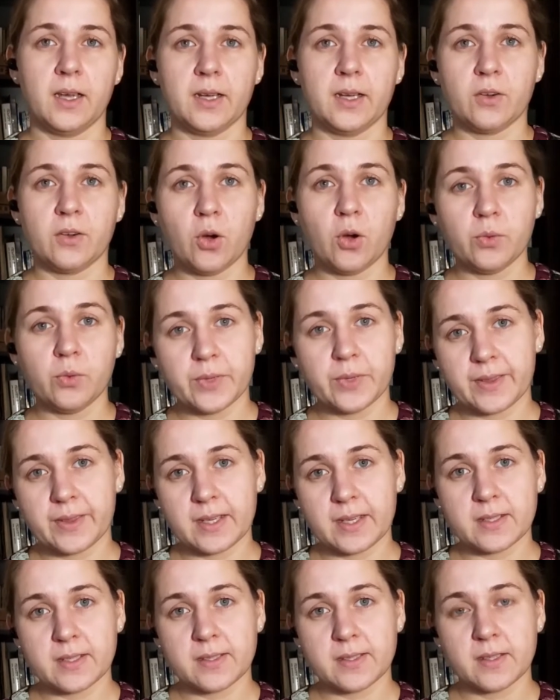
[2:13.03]
and convey
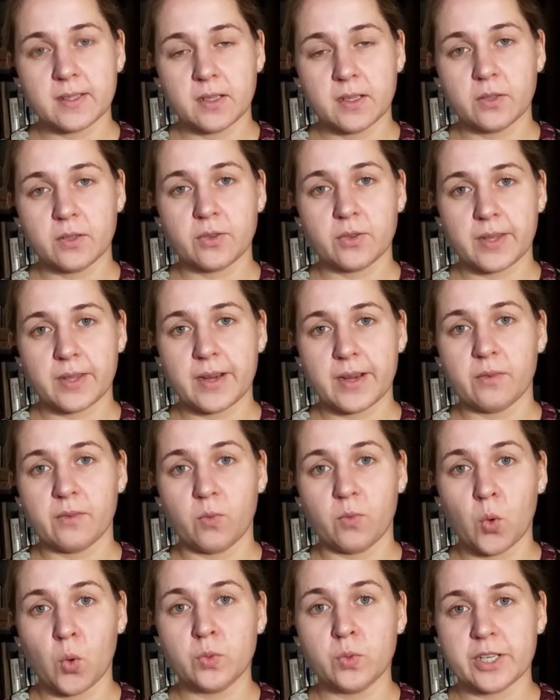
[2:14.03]
this to their
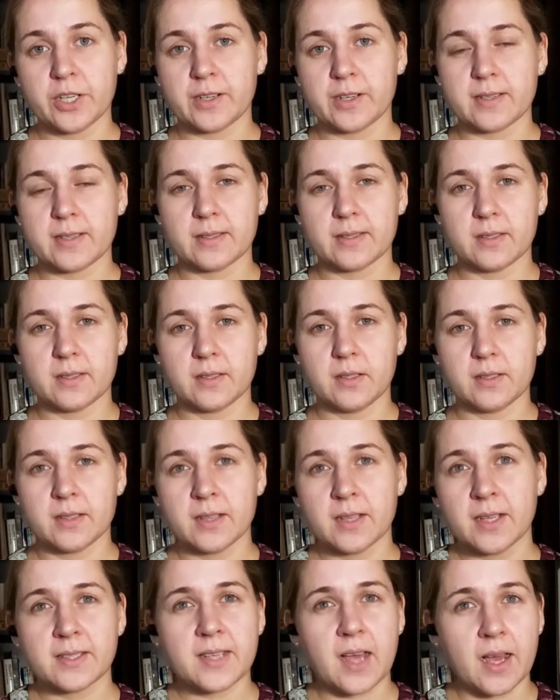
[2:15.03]
voters.
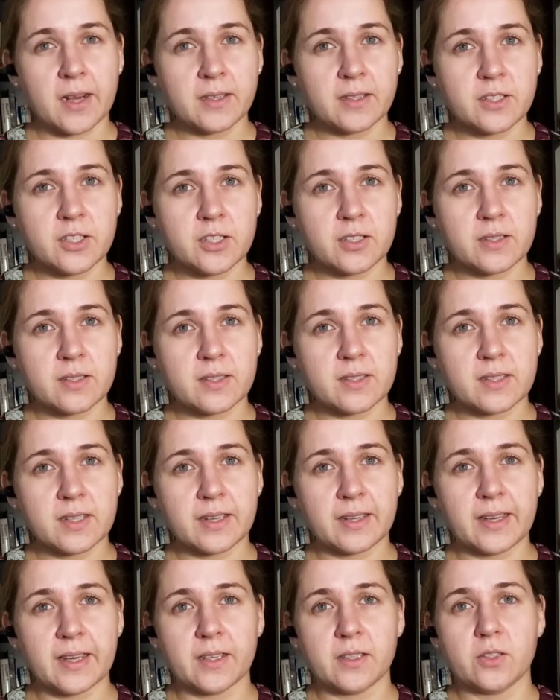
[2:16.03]
Sanctions
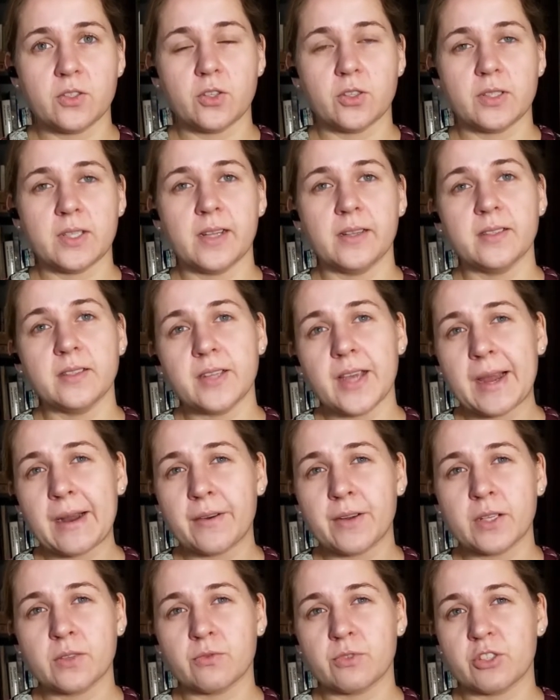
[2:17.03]
against
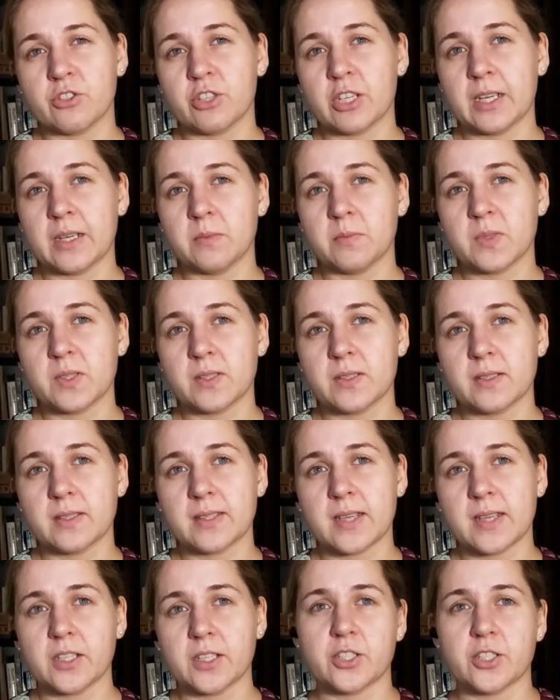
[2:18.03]
totalitarian regimes,
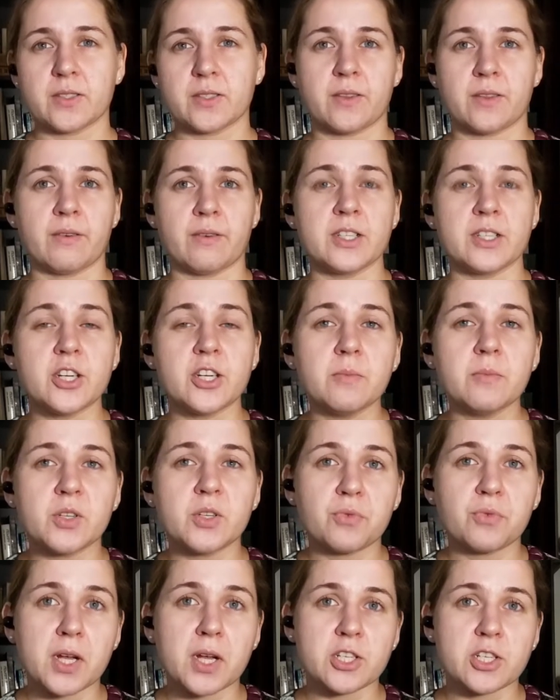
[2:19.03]
such as the regime
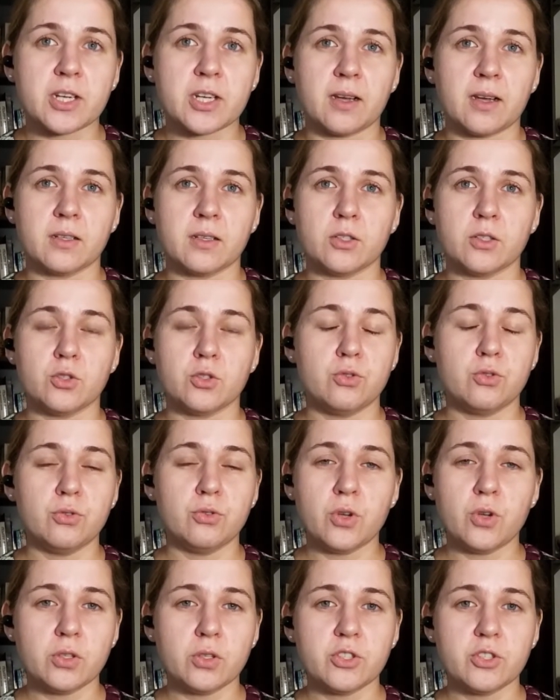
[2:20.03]
in Russia, do
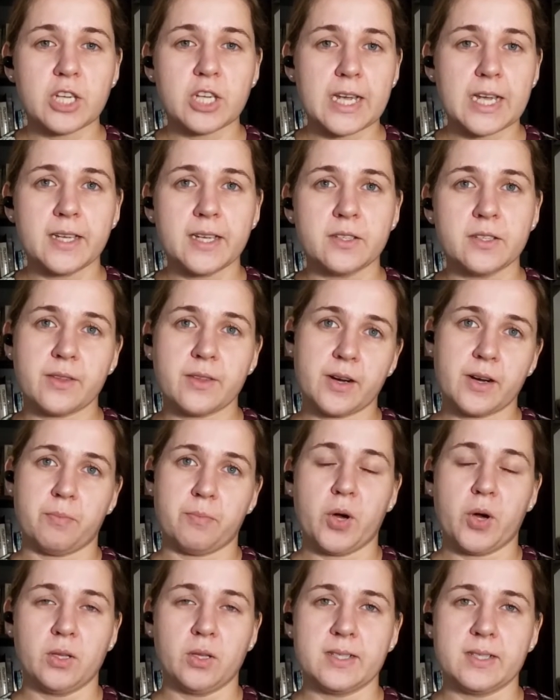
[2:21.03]
not change their
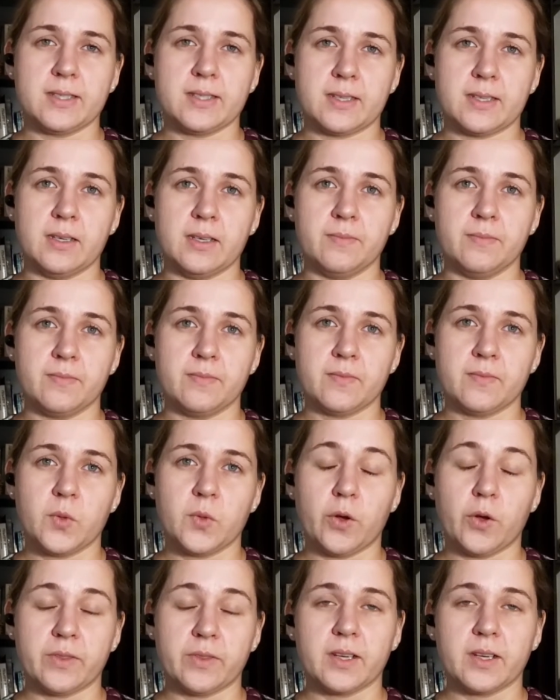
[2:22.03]
policy.
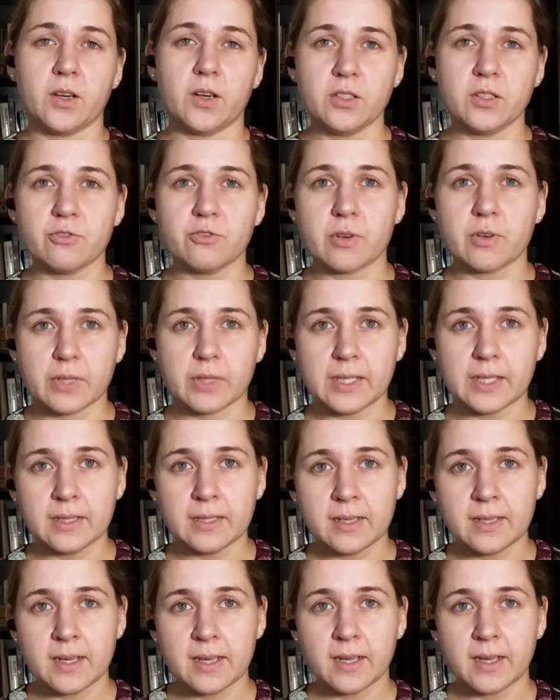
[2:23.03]
On the contrary,
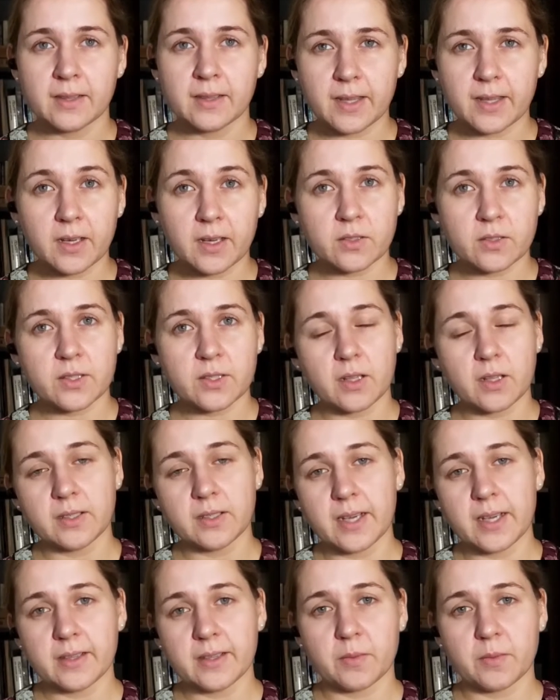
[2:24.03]
they
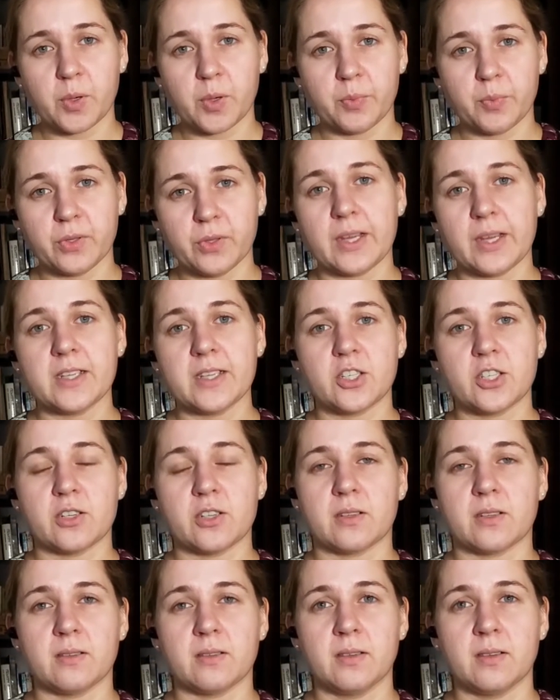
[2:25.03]
consolidate the
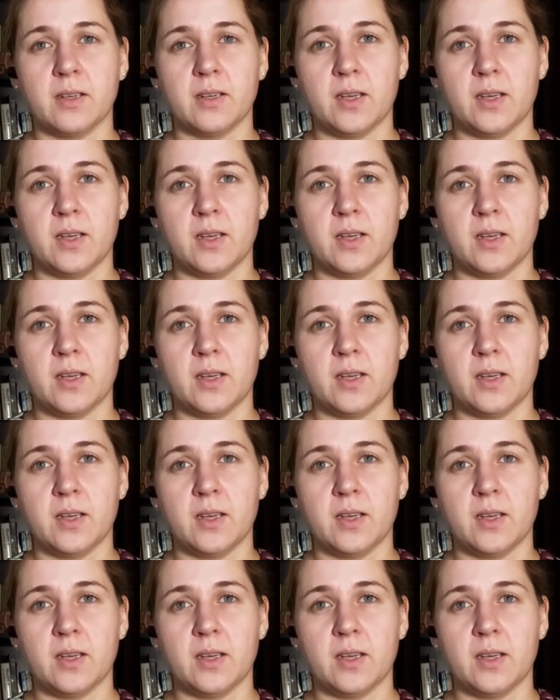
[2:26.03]
population